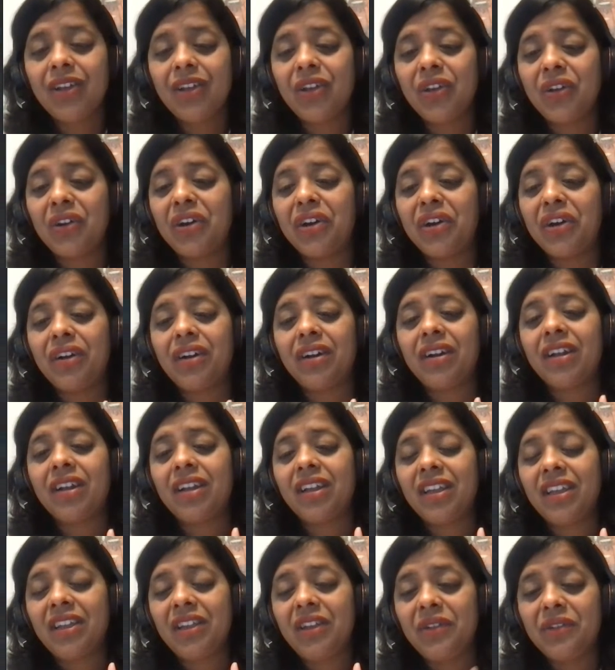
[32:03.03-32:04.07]
Your
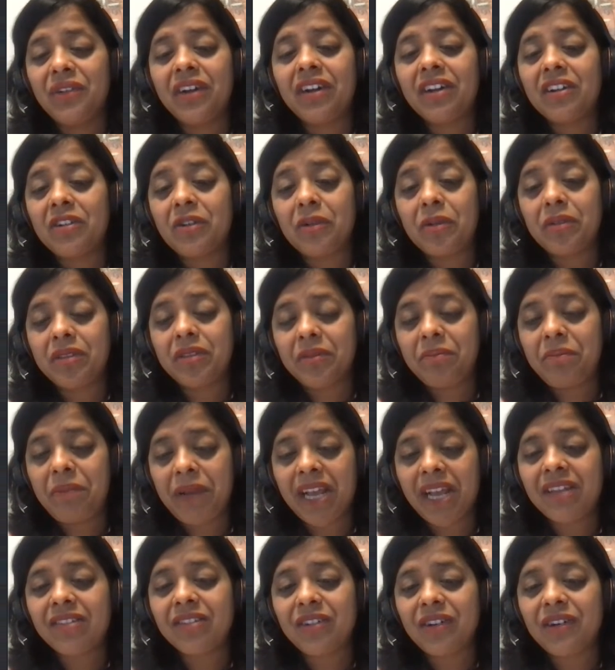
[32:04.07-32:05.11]
unit economics, the
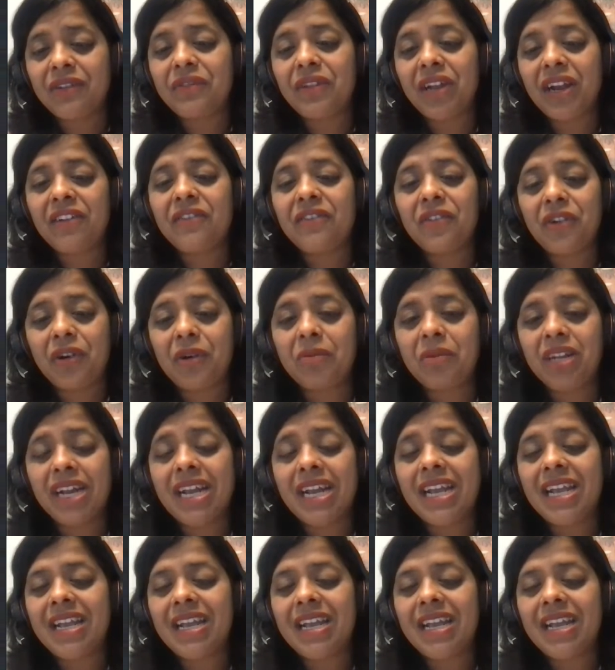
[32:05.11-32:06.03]
base of that formula,